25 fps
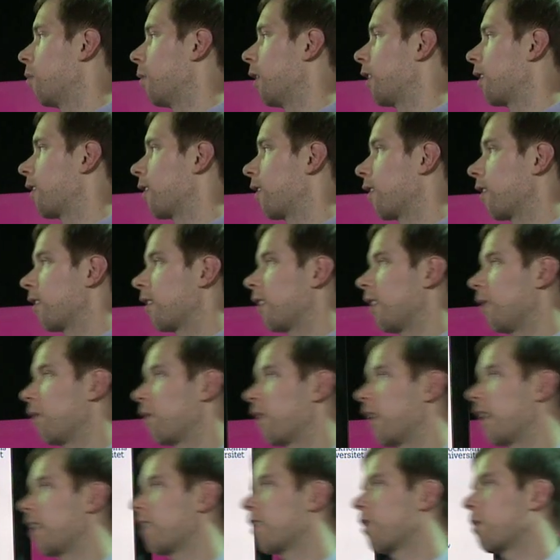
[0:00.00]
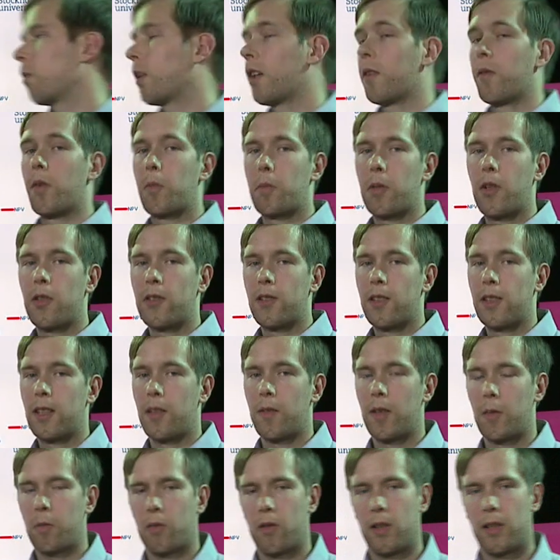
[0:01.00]
But in fact, we have a
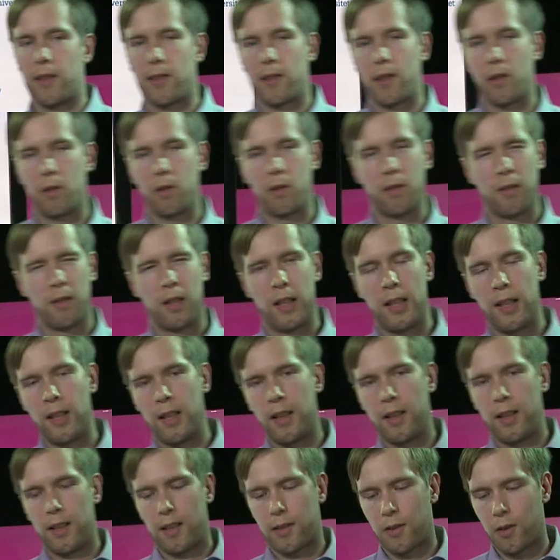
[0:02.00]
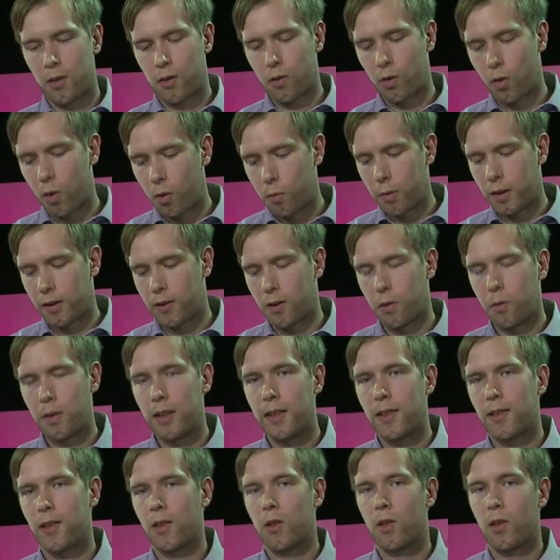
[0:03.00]
positive NPV. So it's not always so
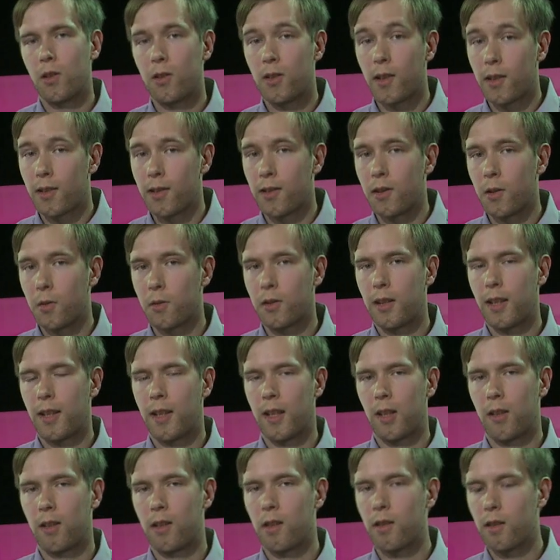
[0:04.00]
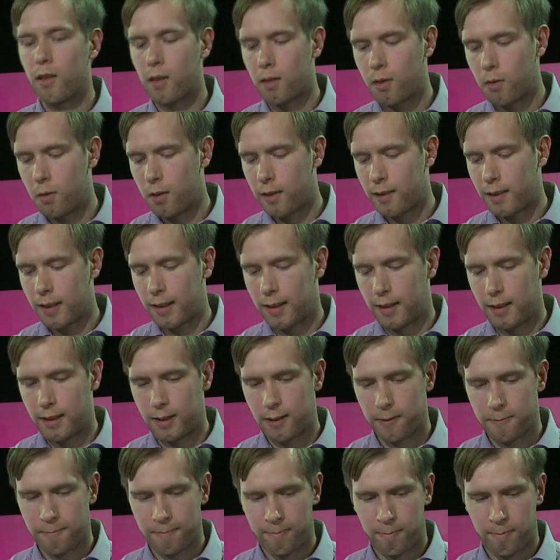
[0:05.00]
easy to just use the IRR to
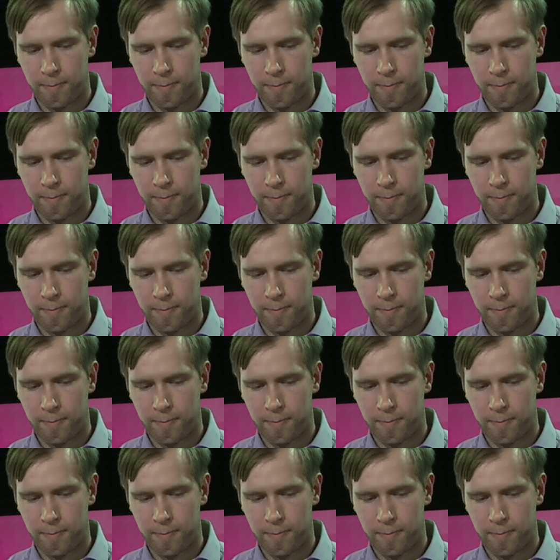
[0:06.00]
decide.